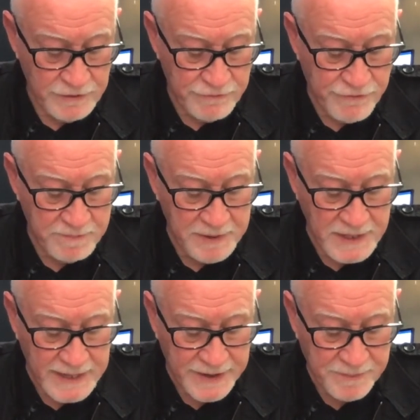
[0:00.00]

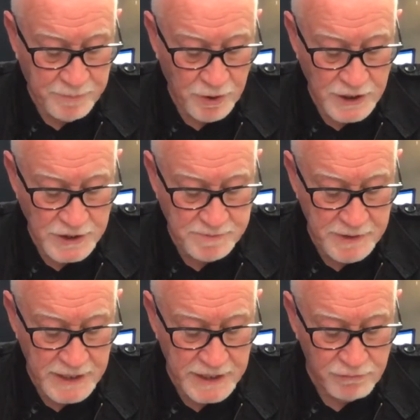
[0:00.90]
dripping down upon his
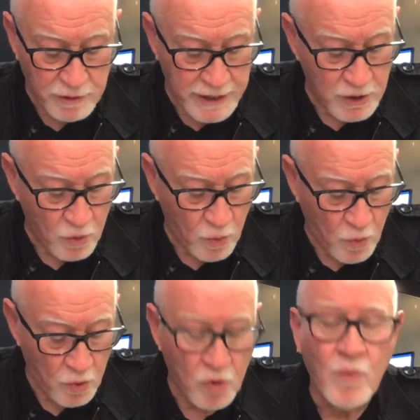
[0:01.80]
beard and running
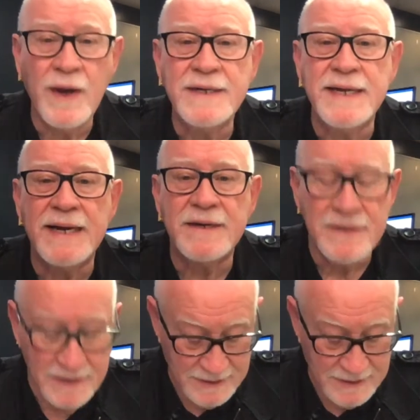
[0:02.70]
all the way down